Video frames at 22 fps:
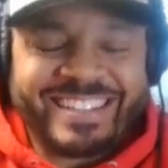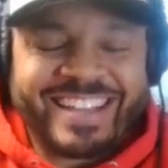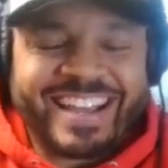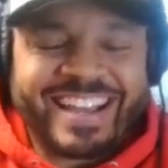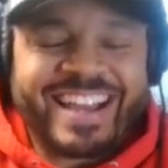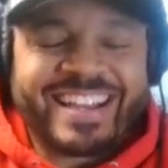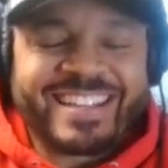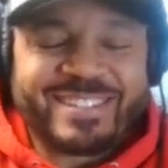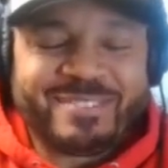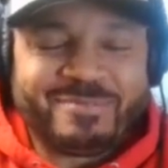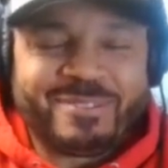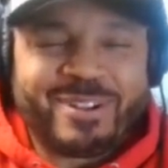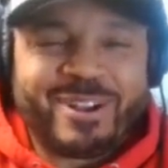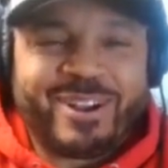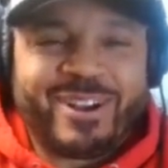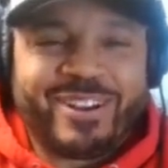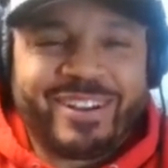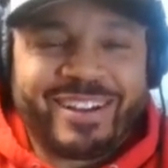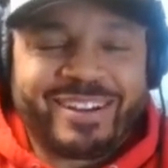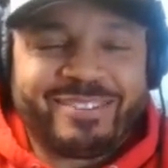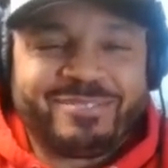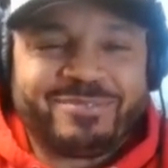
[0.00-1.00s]
he's got some
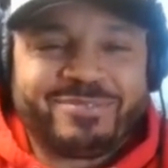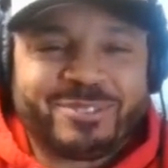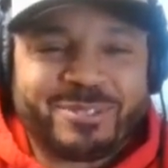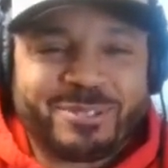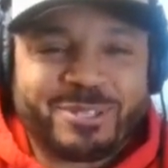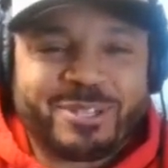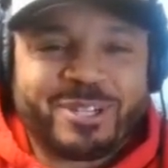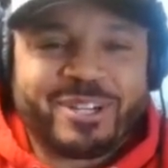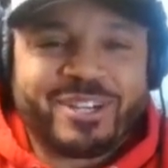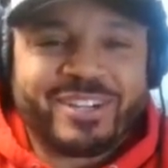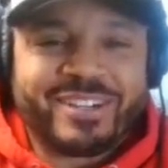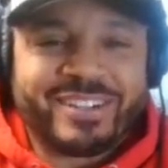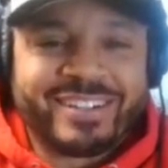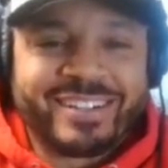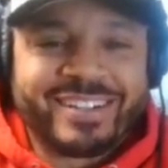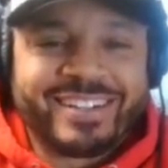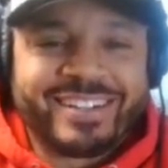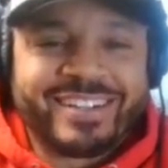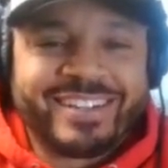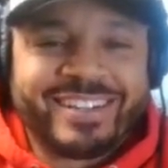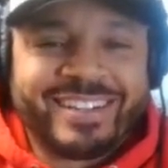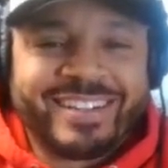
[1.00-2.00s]
dog in him for sure.
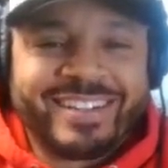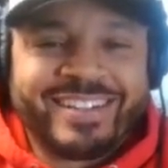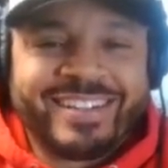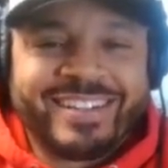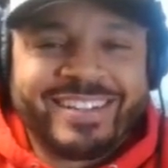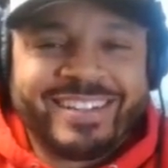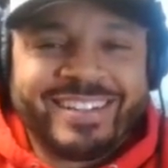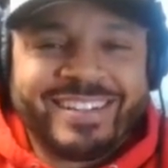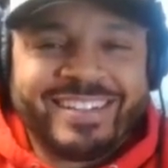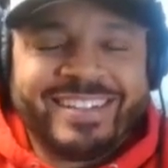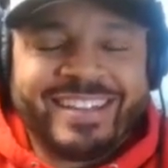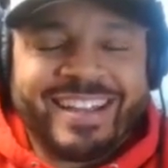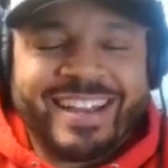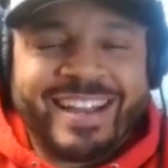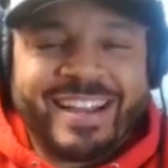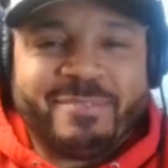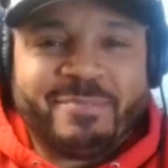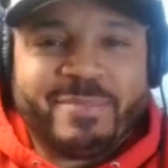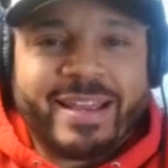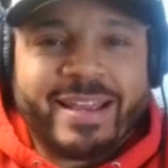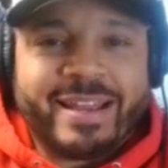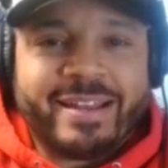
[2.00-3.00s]

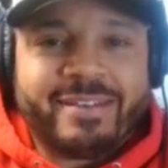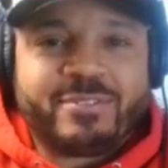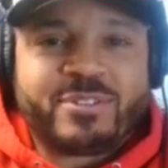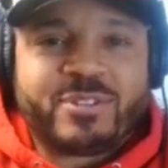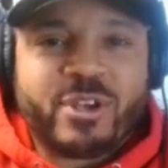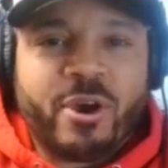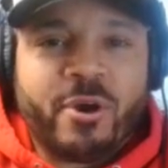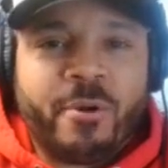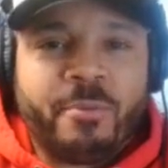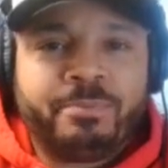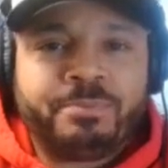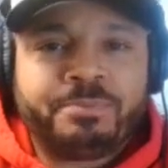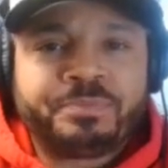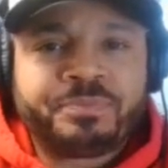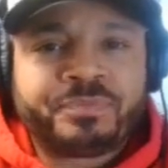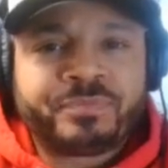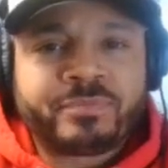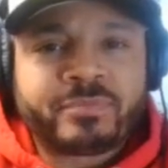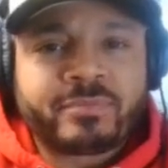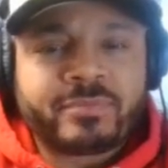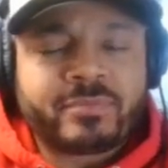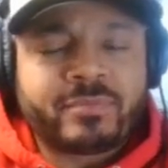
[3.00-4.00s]
Yeah, man. So
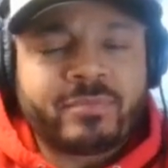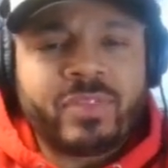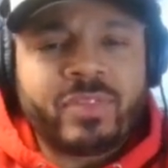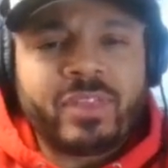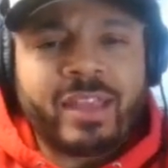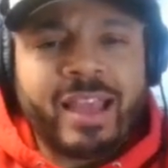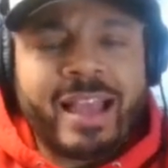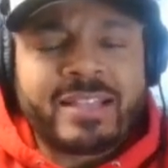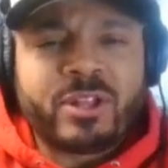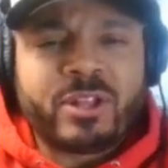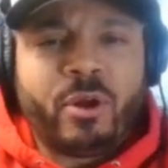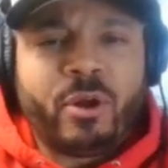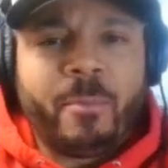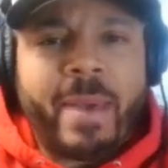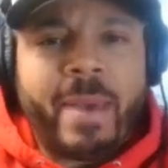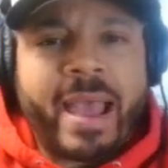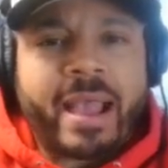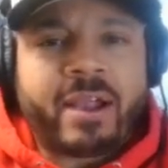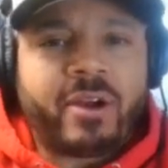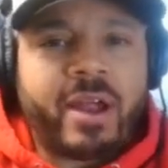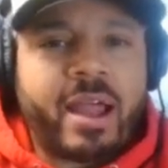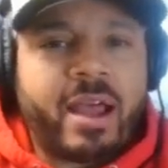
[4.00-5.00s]
that's a little
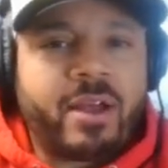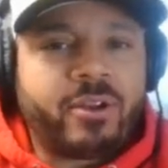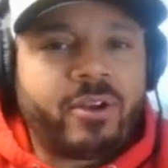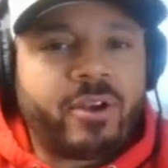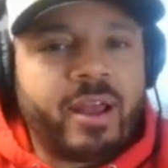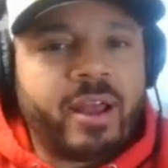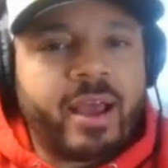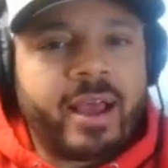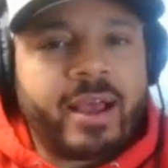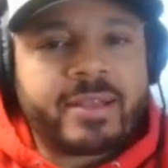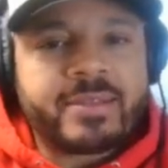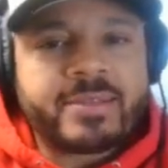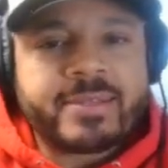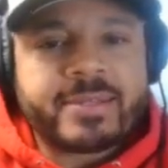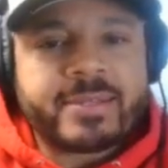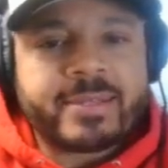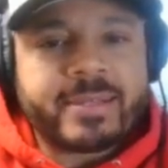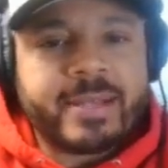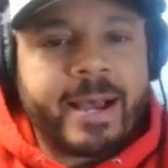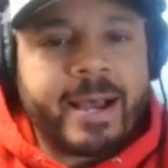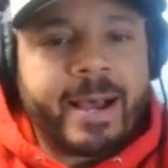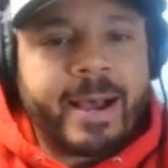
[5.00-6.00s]
background on
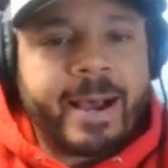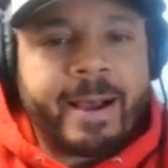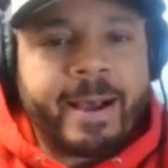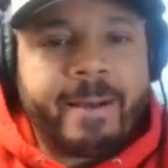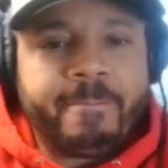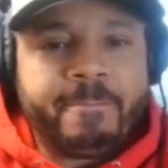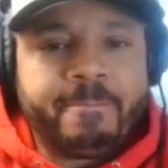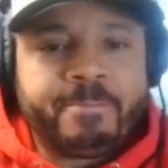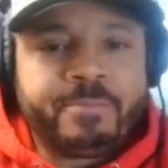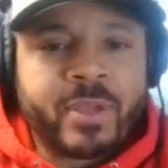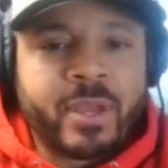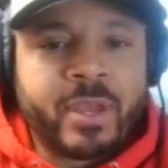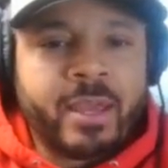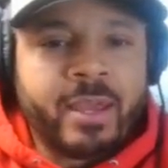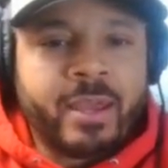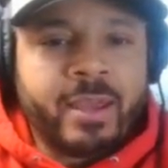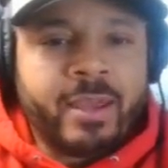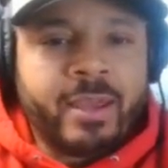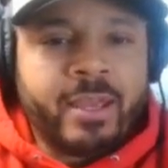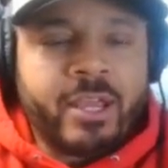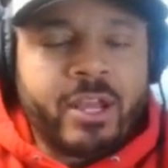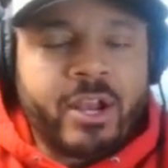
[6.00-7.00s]
us.
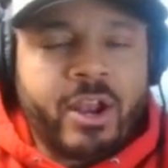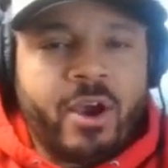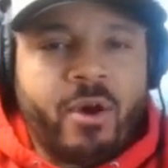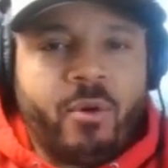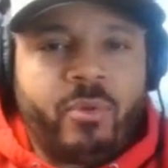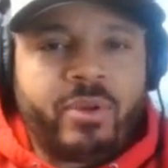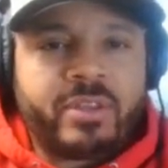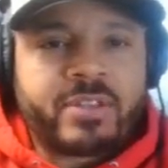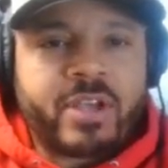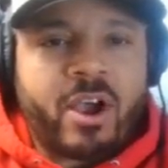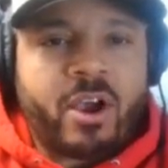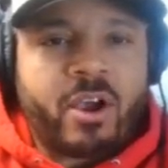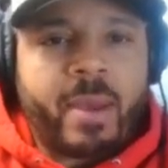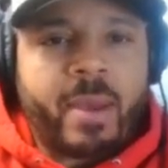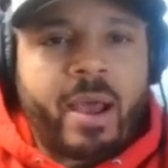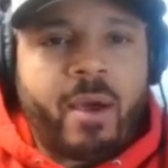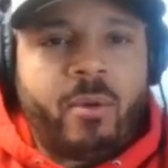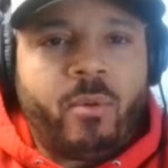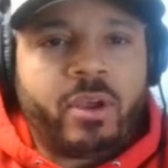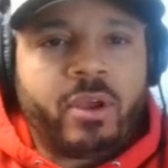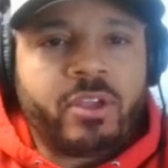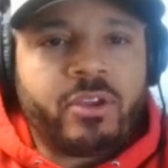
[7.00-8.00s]
We talk
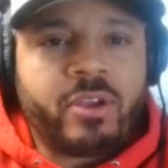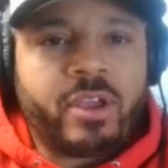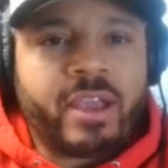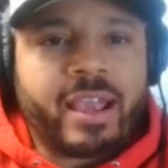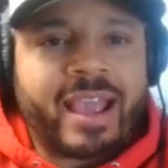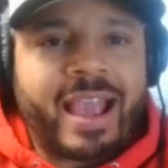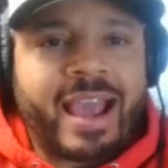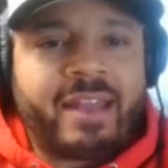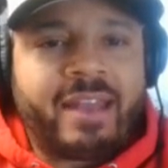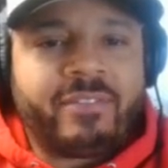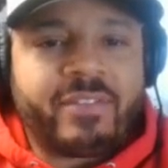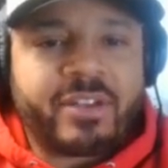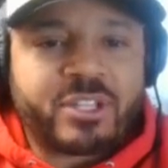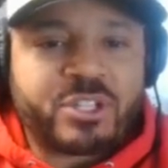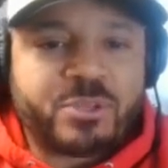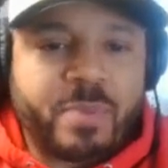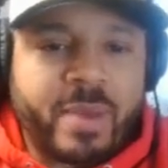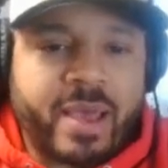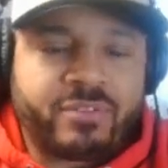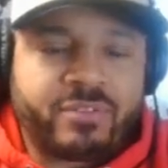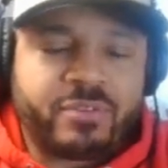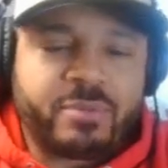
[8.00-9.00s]
about what you can kind of
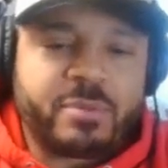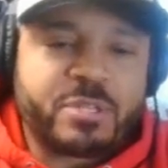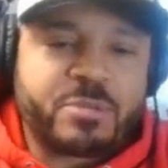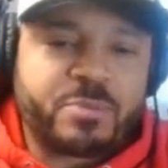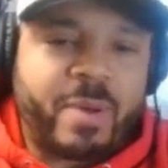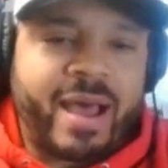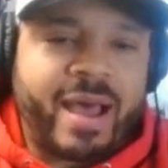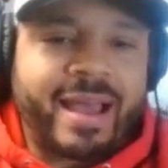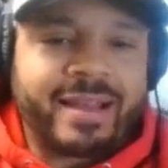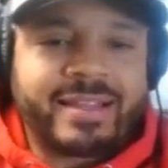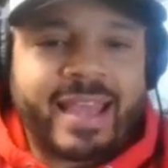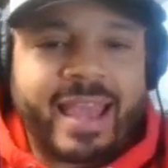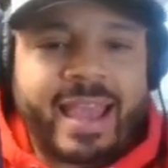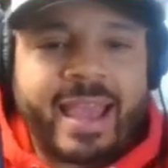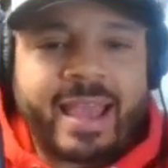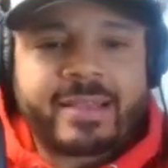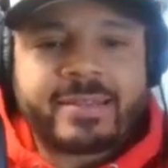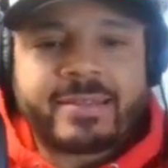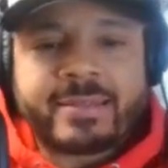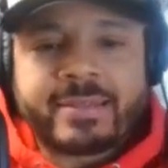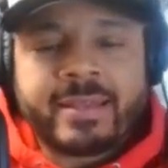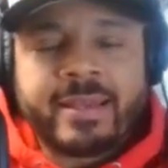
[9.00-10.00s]
expect from this
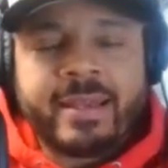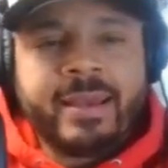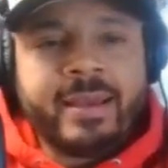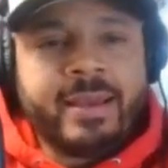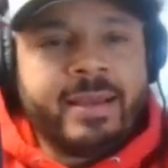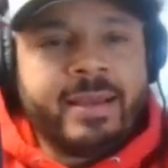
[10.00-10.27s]
podcast.